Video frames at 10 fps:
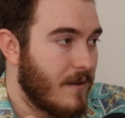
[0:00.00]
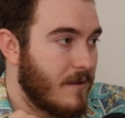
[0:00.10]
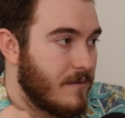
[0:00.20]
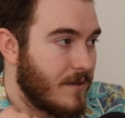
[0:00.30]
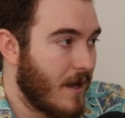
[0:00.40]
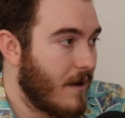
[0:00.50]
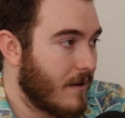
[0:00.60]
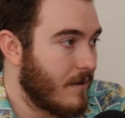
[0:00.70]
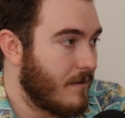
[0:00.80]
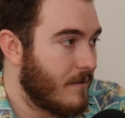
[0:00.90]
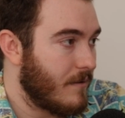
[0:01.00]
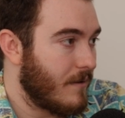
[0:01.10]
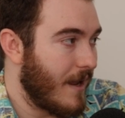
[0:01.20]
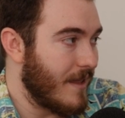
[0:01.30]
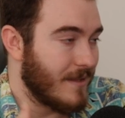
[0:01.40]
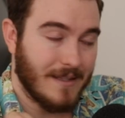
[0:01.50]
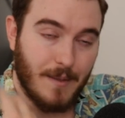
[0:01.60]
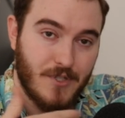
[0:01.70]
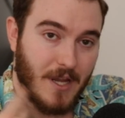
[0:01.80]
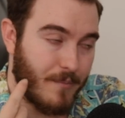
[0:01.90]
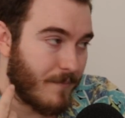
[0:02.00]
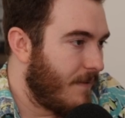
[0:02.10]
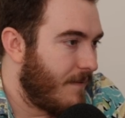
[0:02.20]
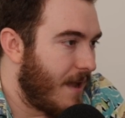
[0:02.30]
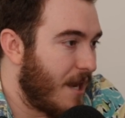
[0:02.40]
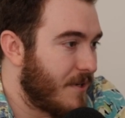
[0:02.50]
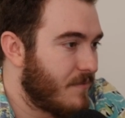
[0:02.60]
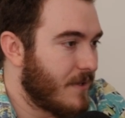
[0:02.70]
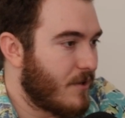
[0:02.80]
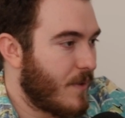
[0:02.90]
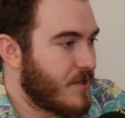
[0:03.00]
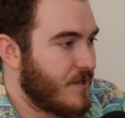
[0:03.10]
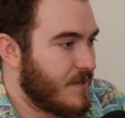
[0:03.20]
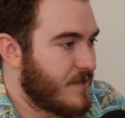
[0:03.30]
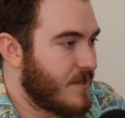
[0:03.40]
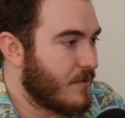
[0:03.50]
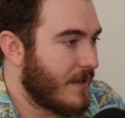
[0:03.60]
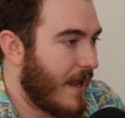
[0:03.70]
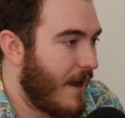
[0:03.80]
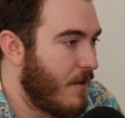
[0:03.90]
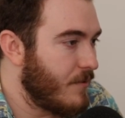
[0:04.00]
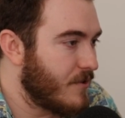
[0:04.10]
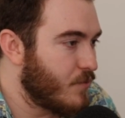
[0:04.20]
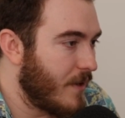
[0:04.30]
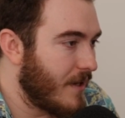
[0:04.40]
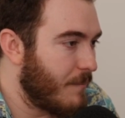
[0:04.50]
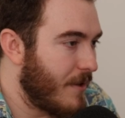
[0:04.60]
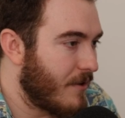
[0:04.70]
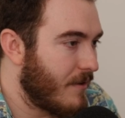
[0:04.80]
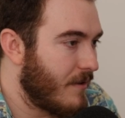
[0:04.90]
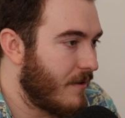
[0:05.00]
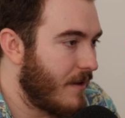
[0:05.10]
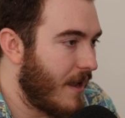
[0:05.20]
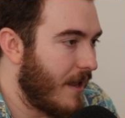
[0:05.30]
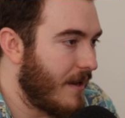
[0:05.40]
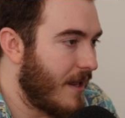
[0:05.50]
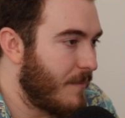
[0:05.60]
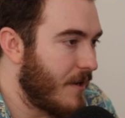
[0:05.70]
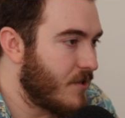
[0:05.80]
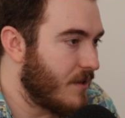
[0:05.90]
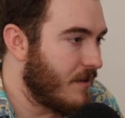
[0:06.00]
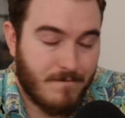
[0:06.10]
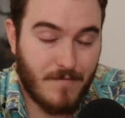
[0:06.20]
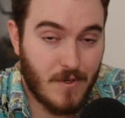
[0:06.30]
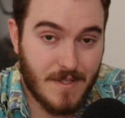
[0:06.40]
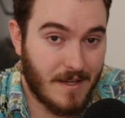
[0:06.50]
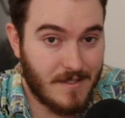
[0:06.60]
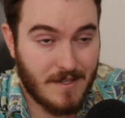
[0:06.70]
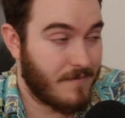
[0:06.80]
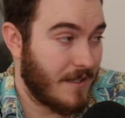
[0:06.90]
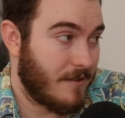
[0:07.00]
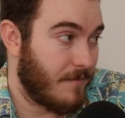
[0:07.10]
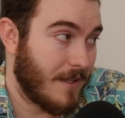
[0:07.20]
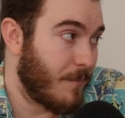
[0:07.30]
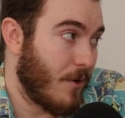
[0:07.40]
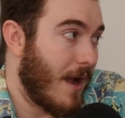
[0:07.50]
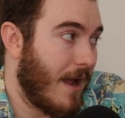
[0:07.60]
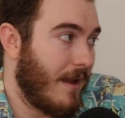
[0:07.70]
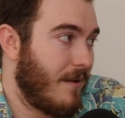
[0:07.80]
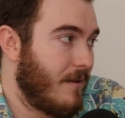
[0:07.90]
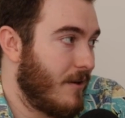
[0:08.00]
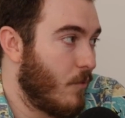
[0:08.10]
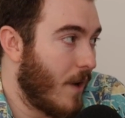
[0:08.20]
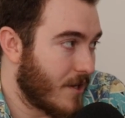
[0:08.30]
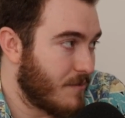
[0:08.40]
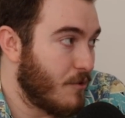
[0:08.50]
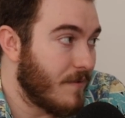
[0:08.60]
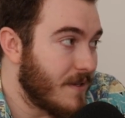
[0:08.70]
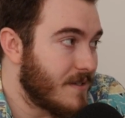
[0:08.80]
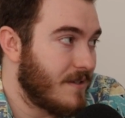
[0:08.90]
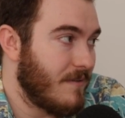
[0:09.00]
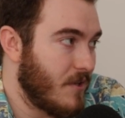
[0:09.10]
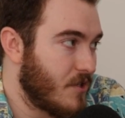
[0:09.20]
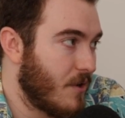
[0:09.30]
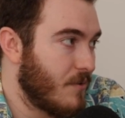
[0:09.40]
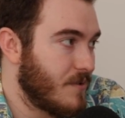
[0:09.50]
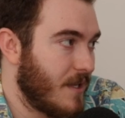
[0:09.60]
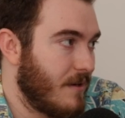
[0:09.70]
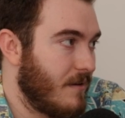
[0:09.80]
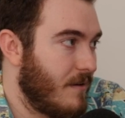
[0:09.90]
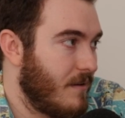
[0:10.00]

the tongue, and the lip shape. Animation related questions. Generally, how does one get better at animation? First thing is develop your eye. You know, watch movies and TV shows and